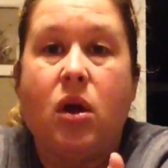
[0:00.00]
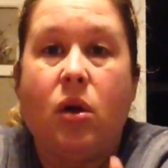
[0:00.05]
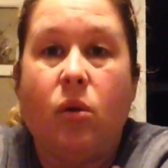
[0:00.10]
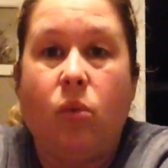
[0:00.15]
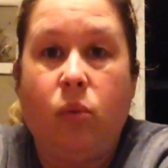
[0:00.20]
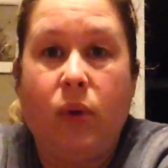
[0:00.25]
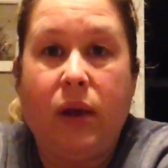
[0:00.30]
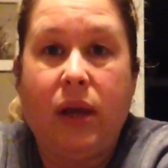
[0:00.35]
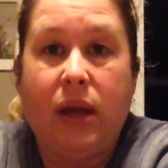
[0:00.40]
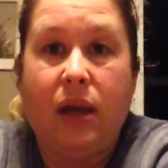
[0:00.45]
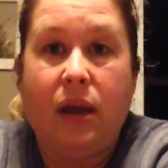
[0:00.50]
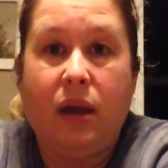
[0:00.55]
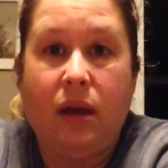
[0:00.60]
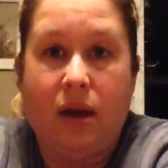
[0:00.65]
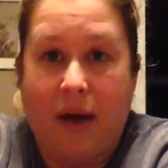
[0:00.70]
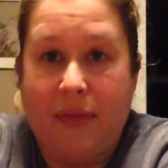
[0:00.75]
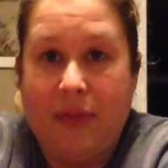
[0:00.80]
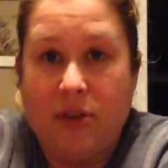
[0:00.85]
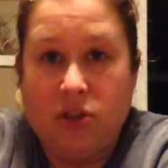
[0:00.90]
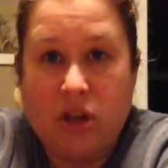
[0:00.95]
we
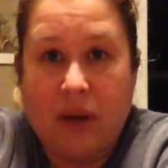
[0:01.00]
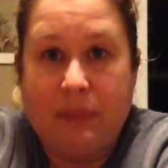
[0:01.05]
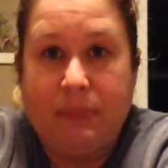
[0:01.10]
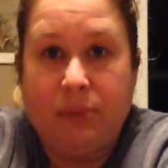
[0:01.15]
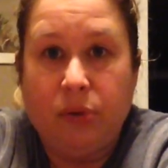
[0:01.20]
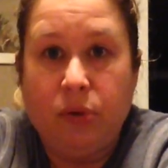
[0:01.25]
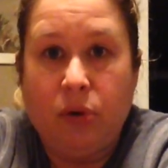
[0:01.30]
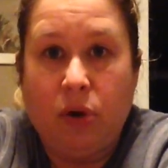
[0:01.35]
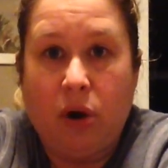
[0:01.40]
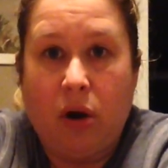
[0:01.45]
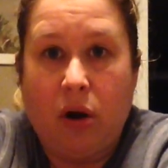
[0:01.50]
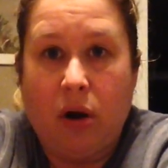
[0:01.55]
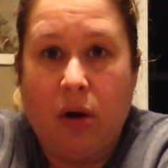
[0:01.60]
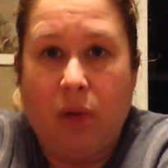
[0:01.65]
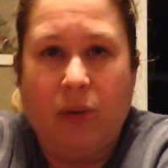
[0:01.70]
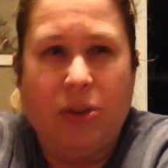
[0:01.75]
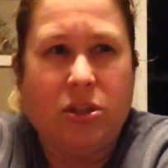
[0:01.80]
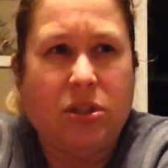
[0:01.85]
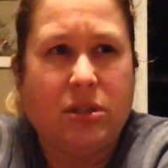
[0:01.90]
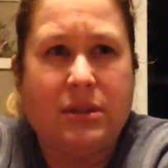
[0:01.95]
got the JetBlue
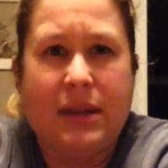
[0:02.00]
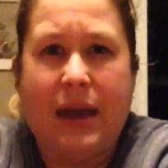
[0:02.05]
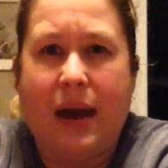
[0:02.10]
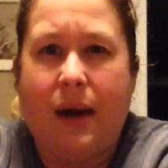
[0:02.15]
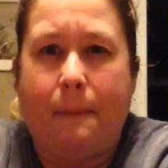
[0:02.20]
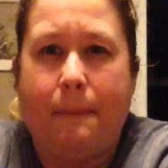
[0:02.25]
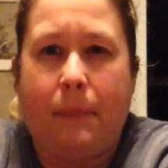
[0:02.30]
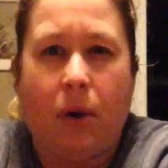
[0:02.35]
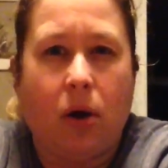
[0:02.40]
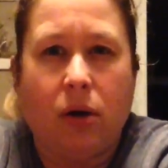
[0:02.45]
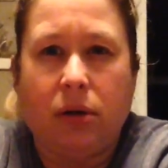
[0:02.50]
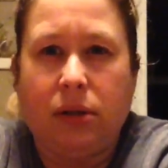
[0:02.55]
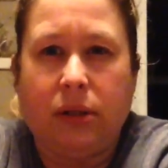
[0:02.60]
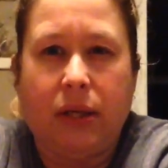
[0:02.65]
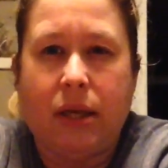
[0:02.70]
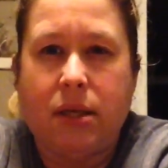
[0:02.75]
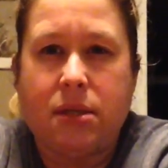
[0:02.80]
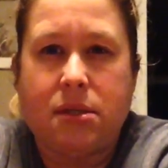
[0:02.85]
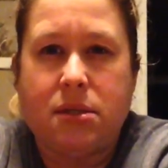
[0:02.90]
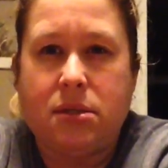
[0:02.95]
card, which is now
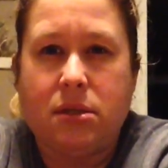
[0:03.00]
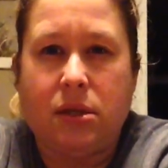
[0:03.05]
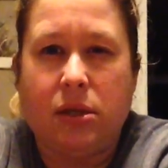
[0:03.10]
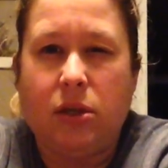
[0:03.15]
Barclays.